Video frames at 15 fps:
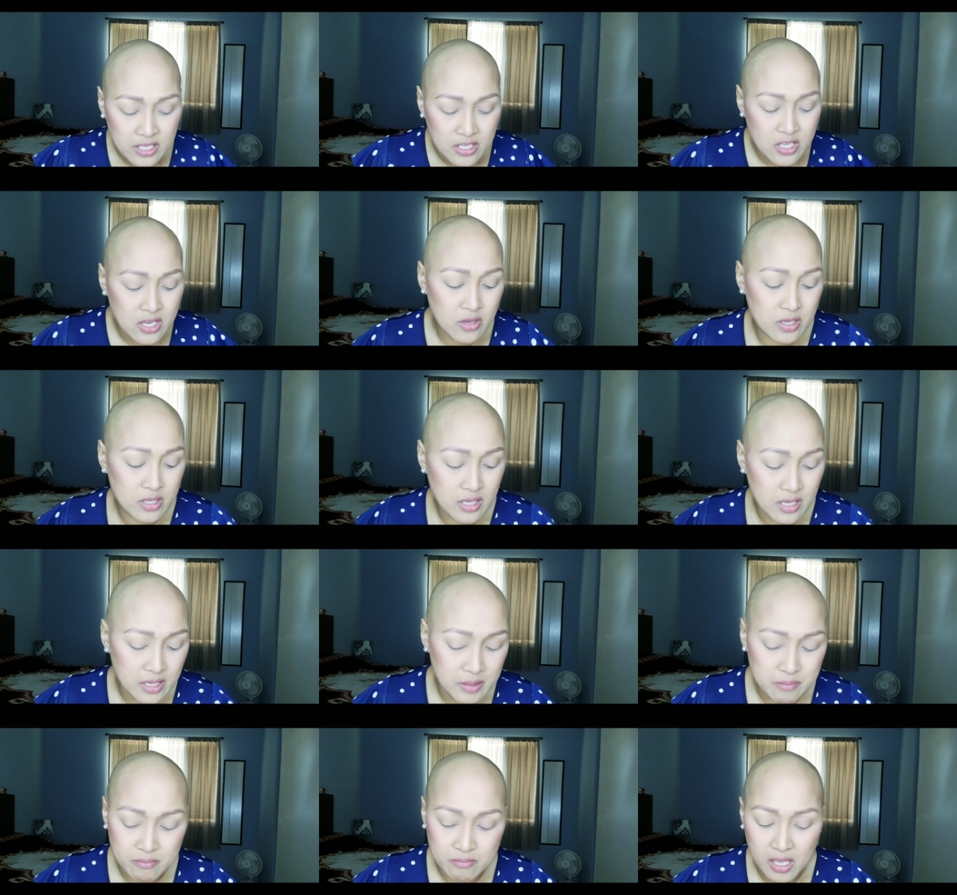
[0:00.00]
you know,
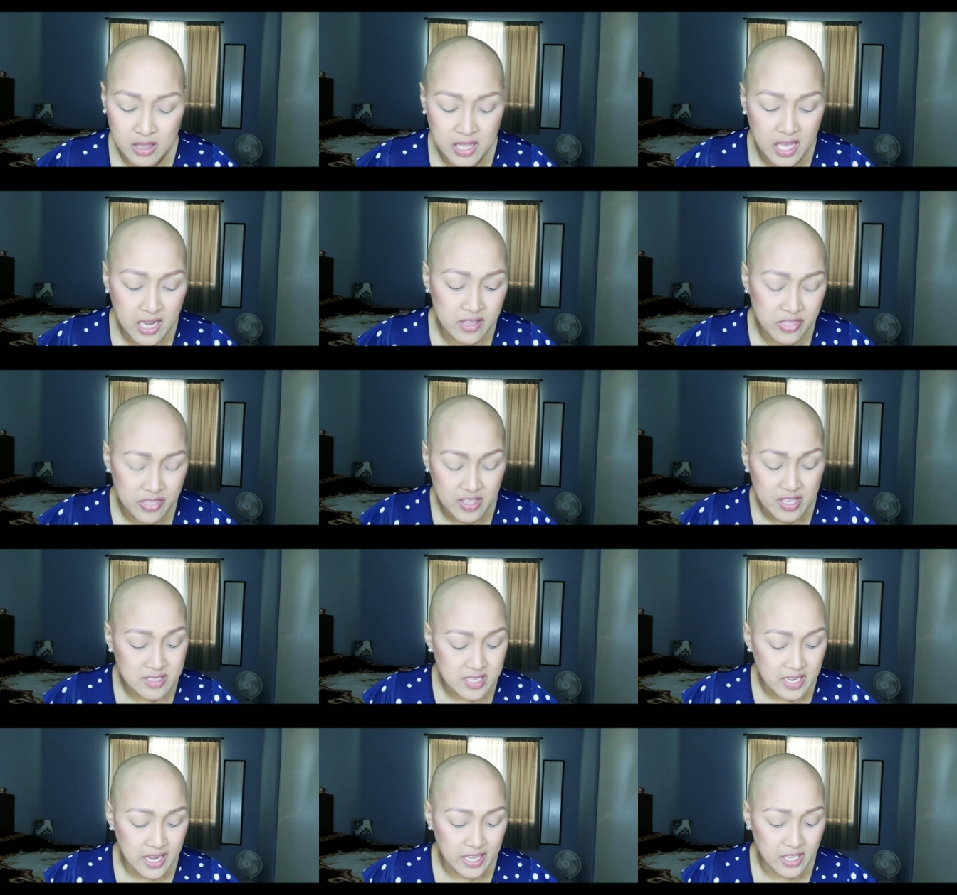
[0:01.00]
um, a lot of things
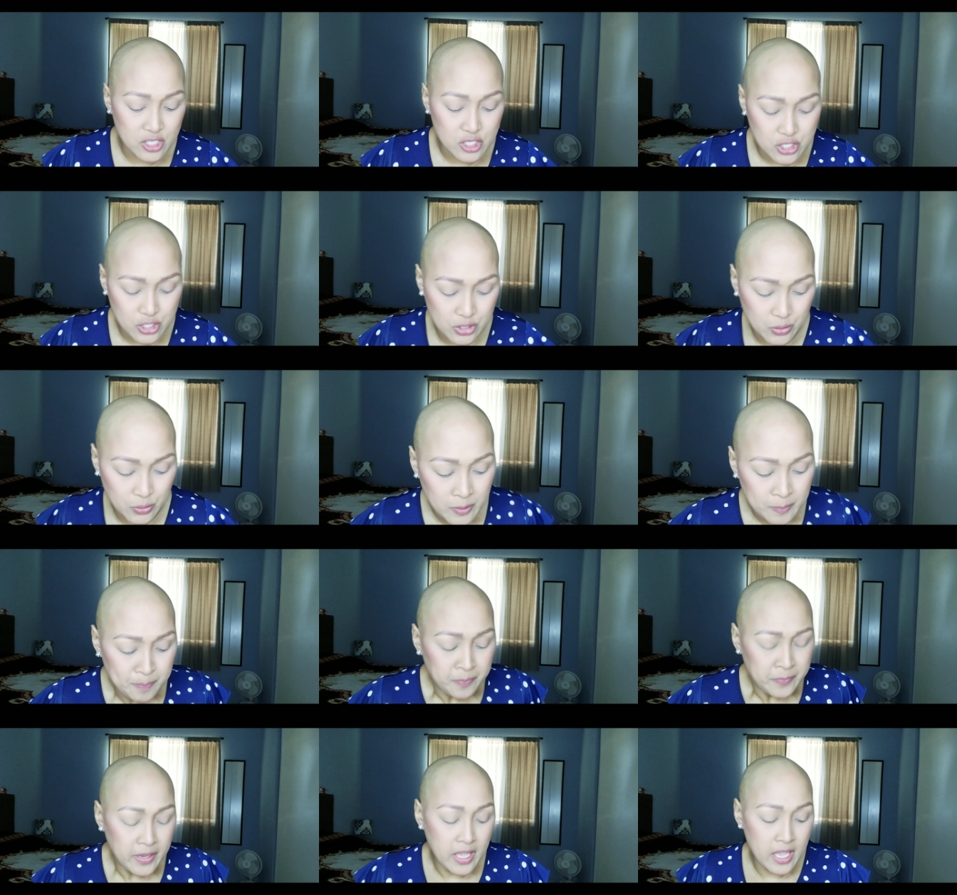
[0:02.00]
that I could do.
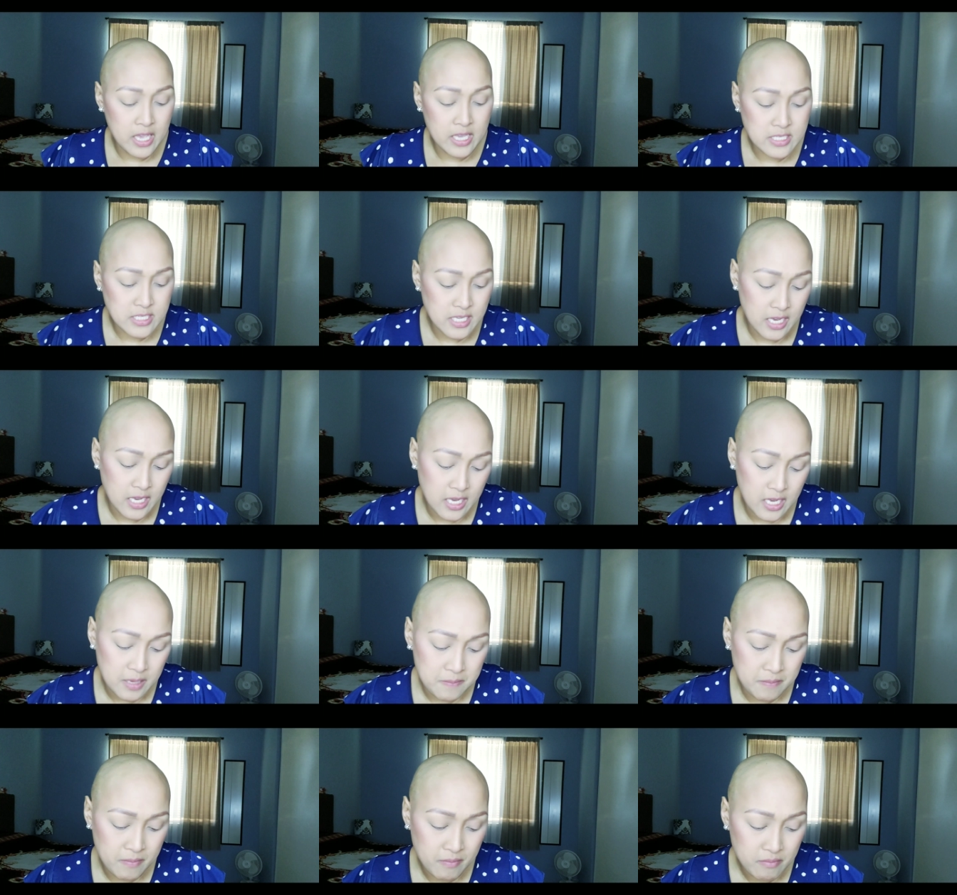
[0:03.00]
And
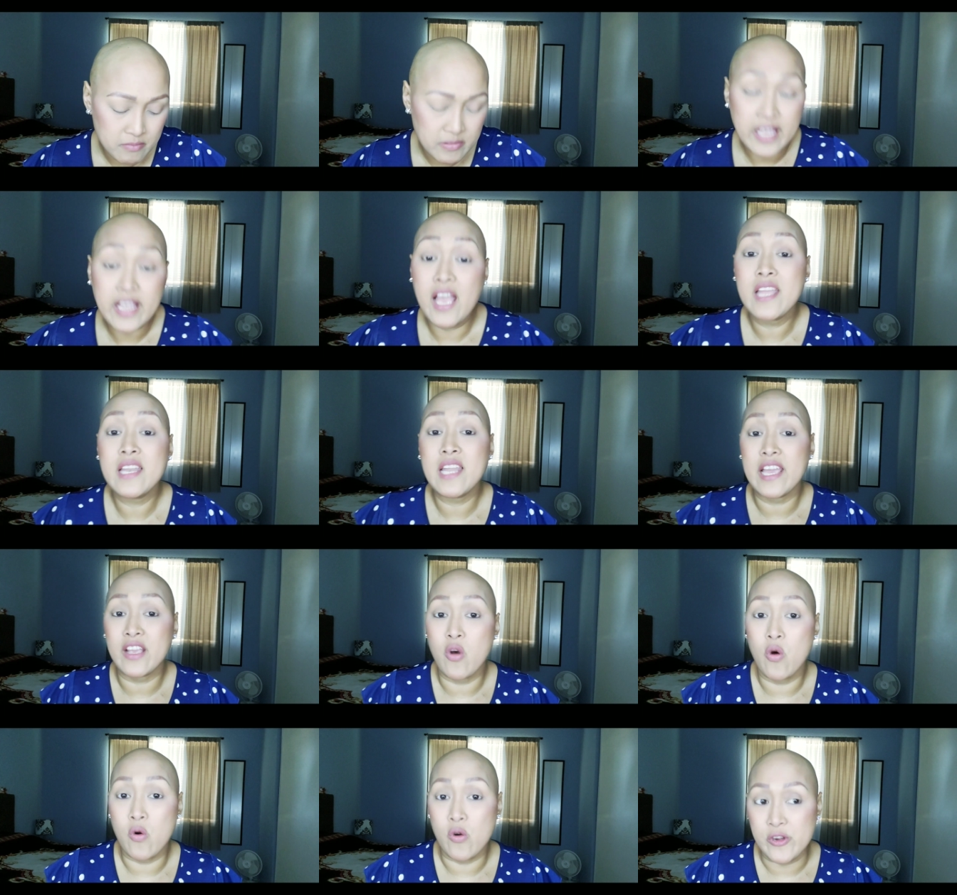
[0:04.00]
um, like, I like
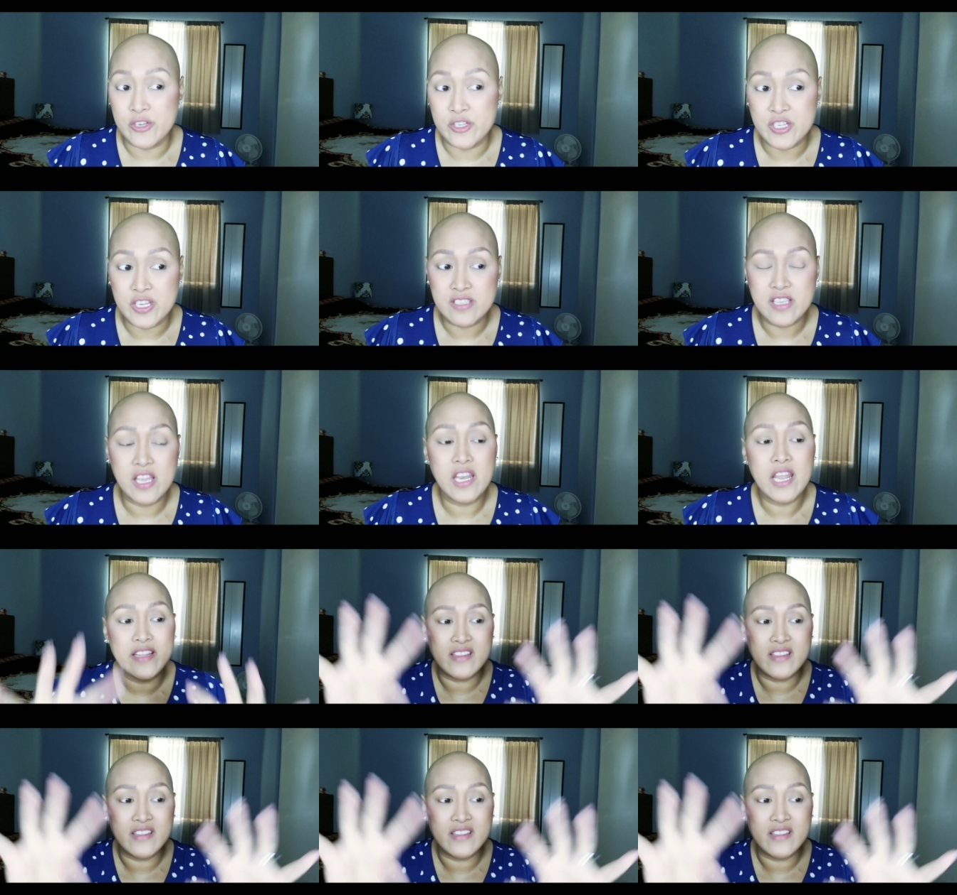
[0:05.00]
oranges, I like